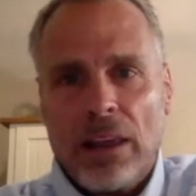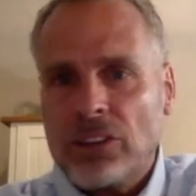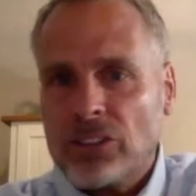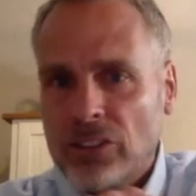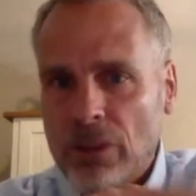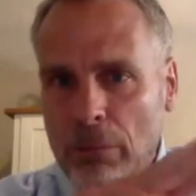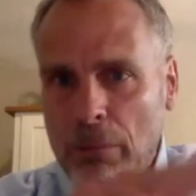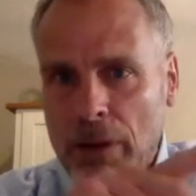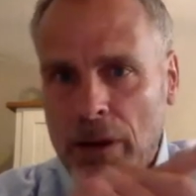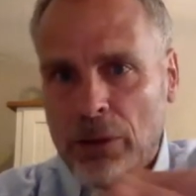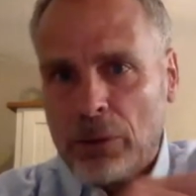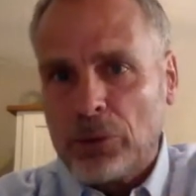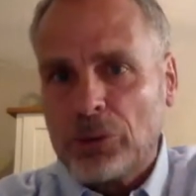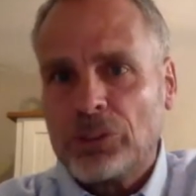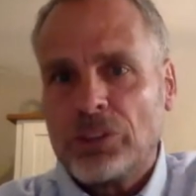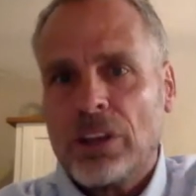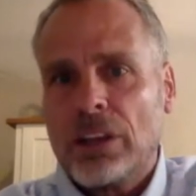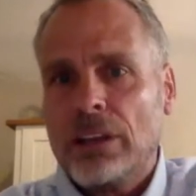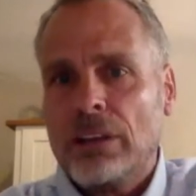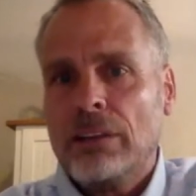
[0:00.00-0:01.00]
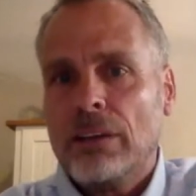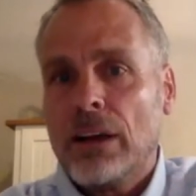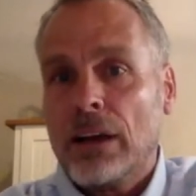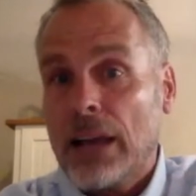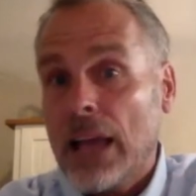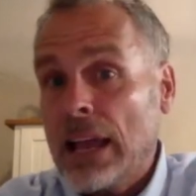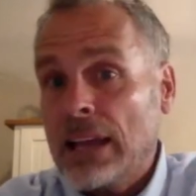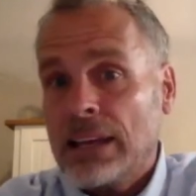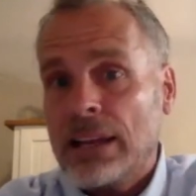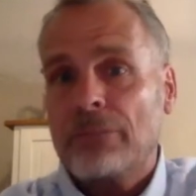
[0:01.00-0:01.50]
and somebody will see a
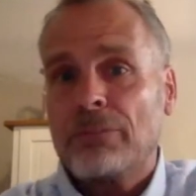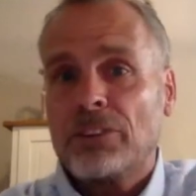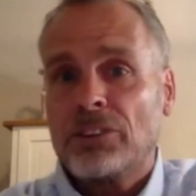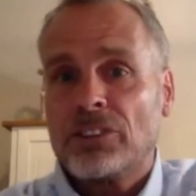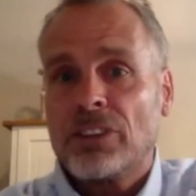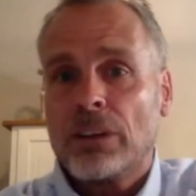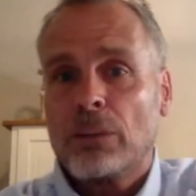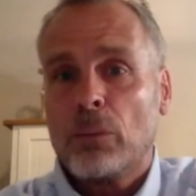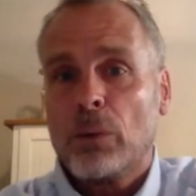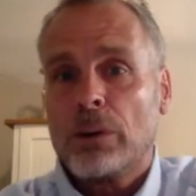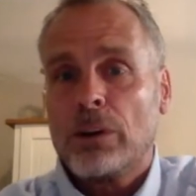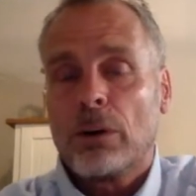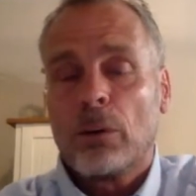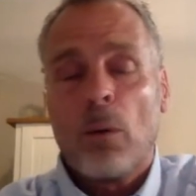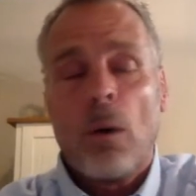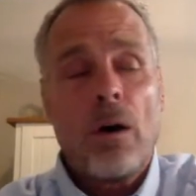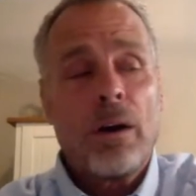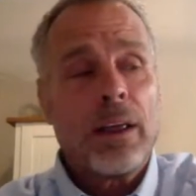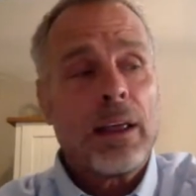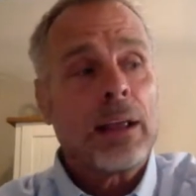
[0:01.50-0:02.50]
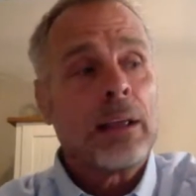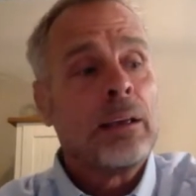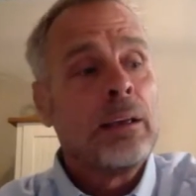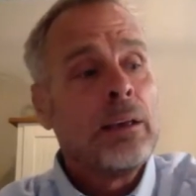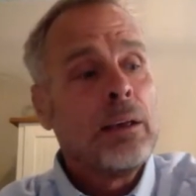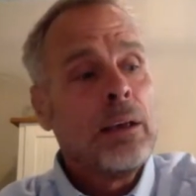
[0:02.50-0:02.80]
gait deficit when you're walking.